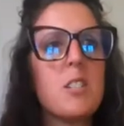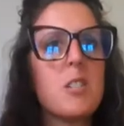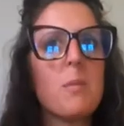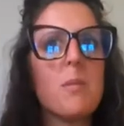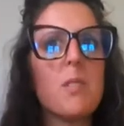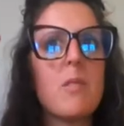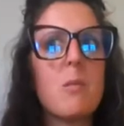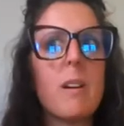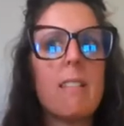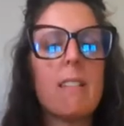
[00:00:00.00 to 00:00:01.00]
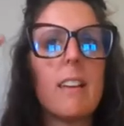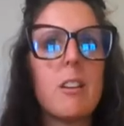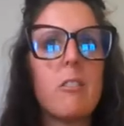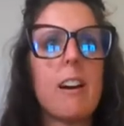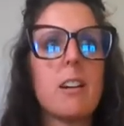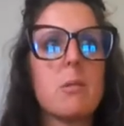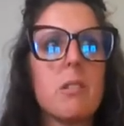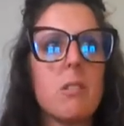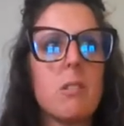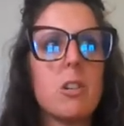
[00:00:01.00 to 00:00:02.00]
terms of the way that they interact with
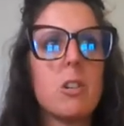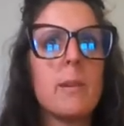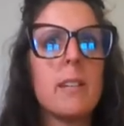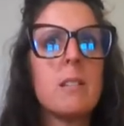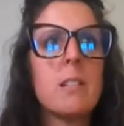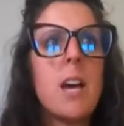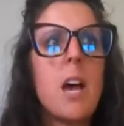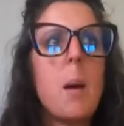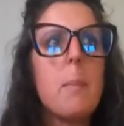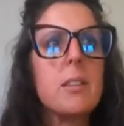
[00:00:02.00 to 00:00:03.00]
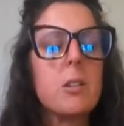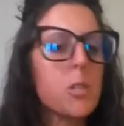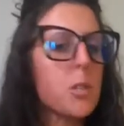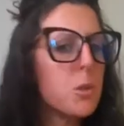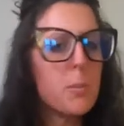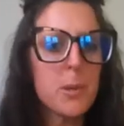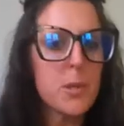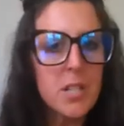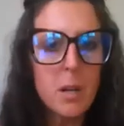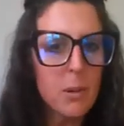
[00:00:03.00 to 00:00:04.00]
other humans, but they're super
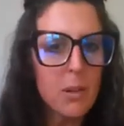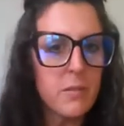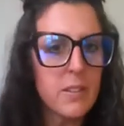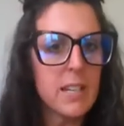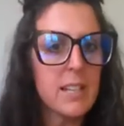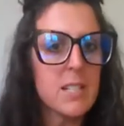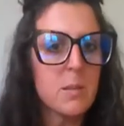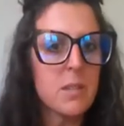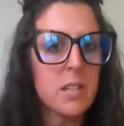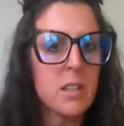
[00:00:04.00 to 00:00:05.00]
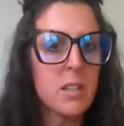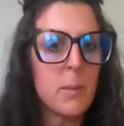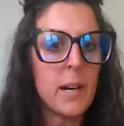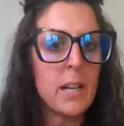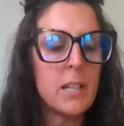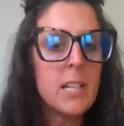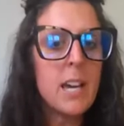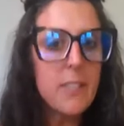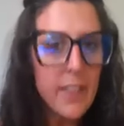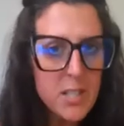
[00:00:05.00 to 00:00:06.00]
stubborn if they get something in their mind.
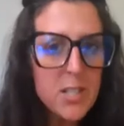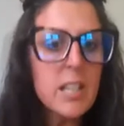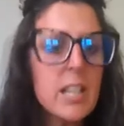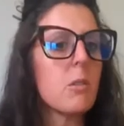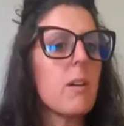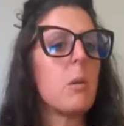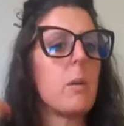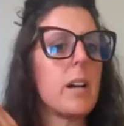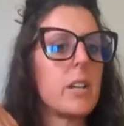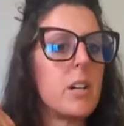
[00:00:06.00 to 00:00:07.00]
That's like a Rottweiler.